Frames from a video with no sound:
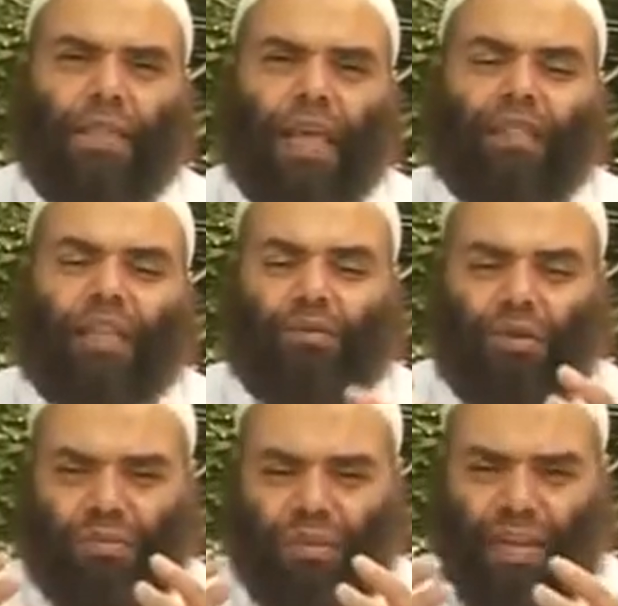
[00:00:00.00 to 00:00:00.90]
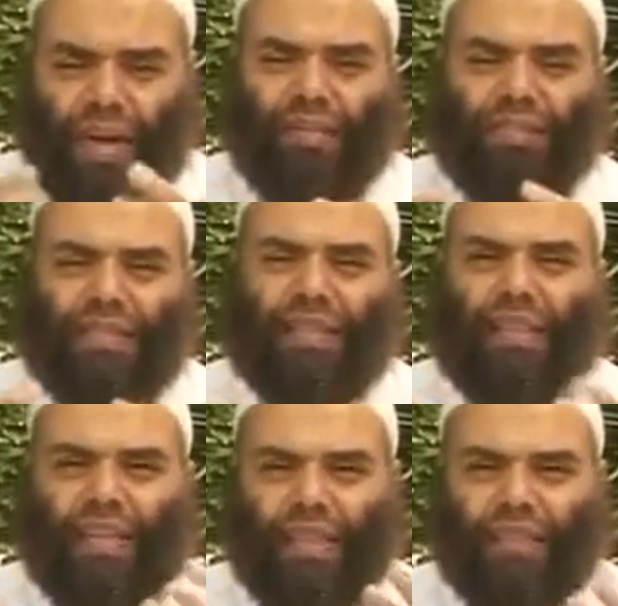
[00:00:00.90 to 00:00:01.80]
and they would be
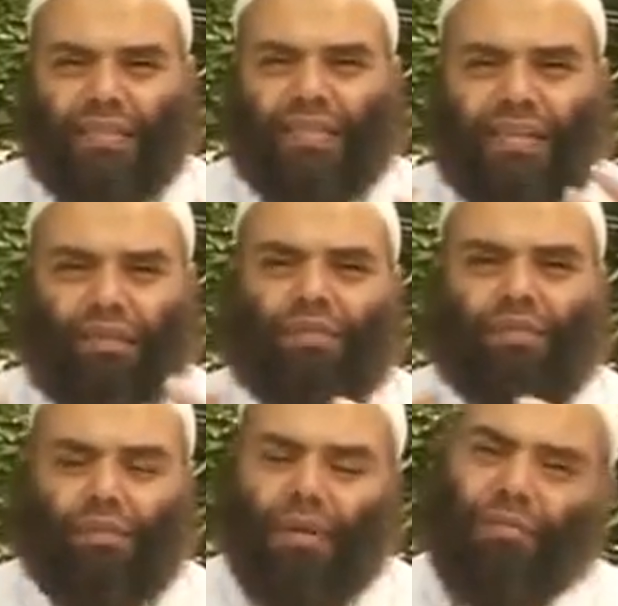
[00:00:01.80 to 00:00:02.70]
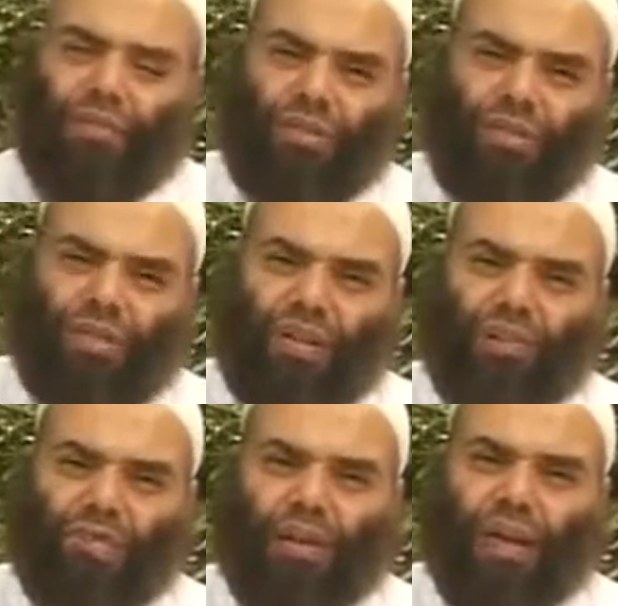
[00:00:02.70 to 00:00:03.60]
constantly in the state of the remembrance of Allah
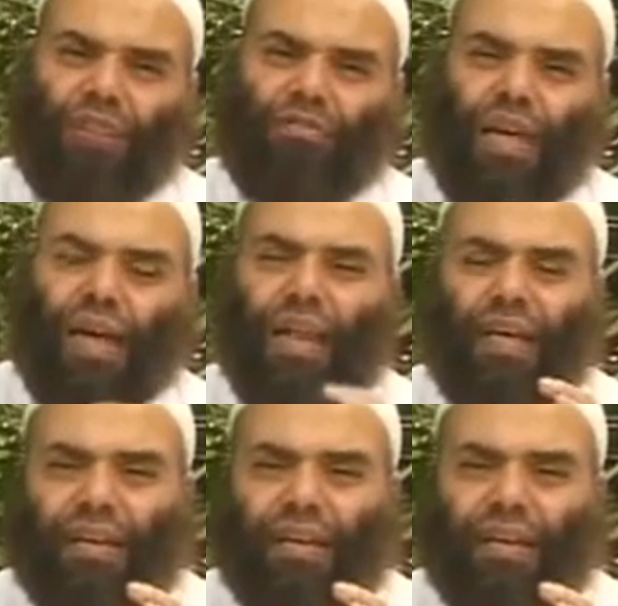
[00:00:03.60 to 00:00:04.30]
subhanahu wa ta'ala,